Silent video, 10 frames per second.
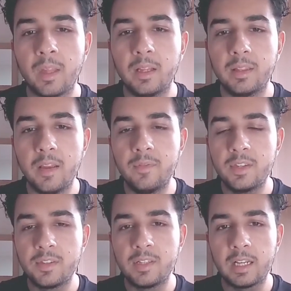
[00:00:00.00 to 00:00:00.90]
if
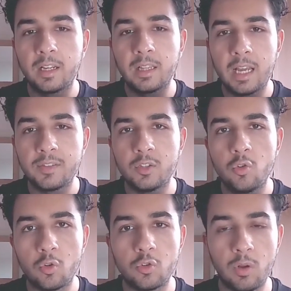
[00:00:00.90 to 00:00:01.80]
this is like a classic
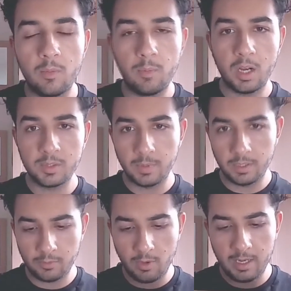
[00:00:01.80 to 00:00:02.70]
Jordan 12 box, but
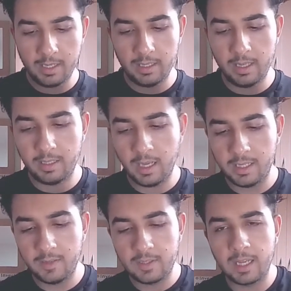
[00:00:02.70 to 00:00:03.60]
it kind
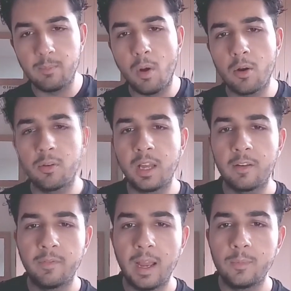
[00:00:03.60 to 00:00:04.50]
of gives like a modern
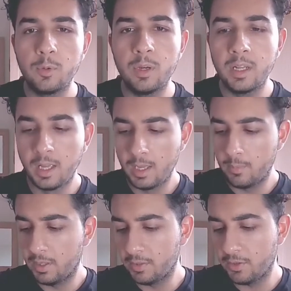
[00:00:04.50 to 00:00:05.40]
kind of vibe to it
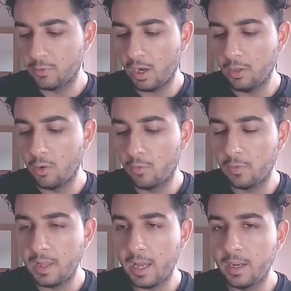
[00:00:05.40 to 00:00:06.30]
because they're trying to go
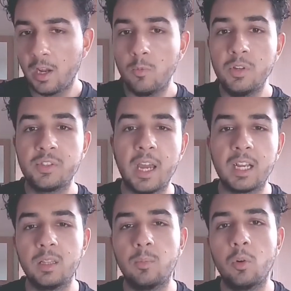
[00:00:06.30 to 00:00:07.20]
for that
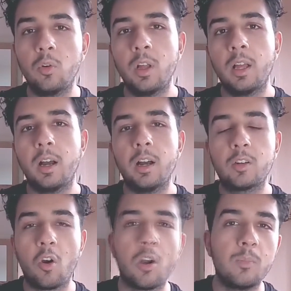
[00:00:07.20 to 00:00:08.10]
recyclable
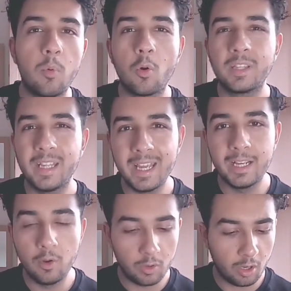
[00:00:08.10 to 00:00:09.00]
cardboard
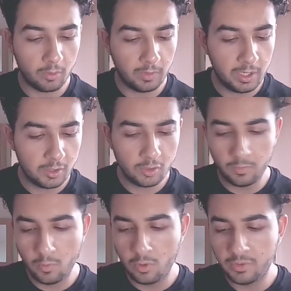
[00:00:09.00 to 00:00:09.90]
thing going on over here. So
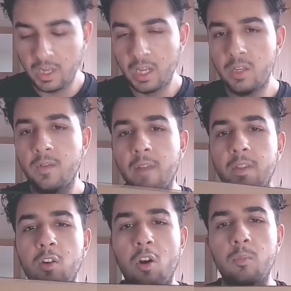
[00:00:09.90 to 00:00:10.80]
of course you've
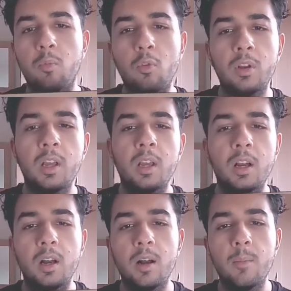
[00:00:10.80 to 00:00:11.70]
got the cardboard
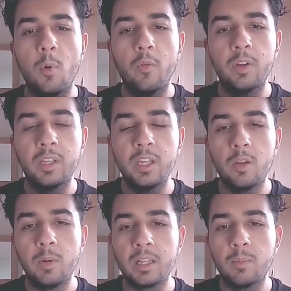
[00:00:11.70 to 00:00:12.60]
over here.
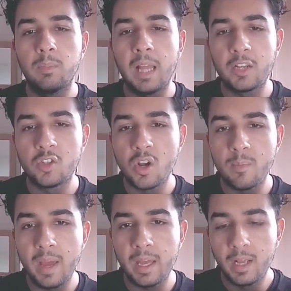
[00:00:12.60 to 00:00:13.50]
We've got the black
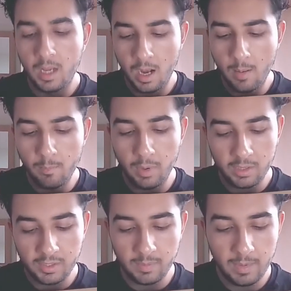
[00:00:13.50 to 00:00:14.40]
Jumpman
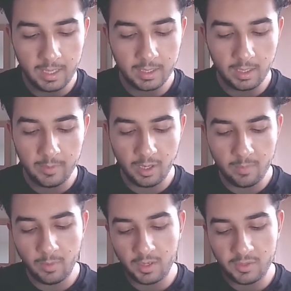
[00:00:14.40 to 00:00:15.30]
embossed at the back. I mean, not
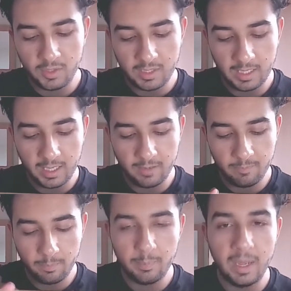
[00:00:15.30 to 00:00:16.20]
embossed, just like kind
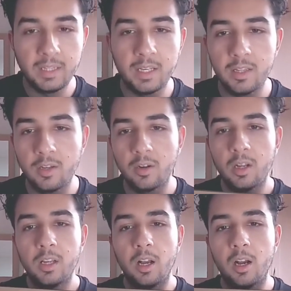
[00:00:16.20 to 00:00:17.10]
of painted in there.
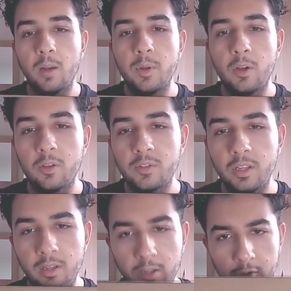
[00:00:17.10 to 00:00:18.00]
But also it
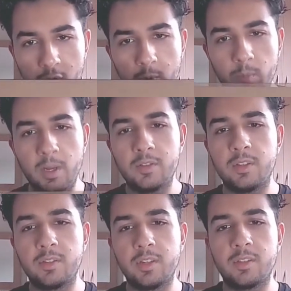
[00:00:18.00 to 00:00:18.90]
looks super nice.
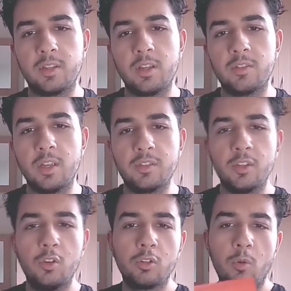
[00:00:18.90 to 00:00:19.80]
It's a
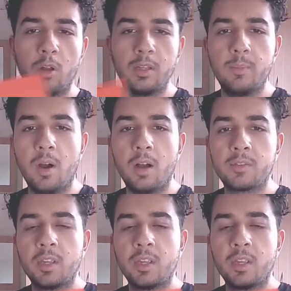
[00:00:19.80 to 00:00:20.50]
good quality box.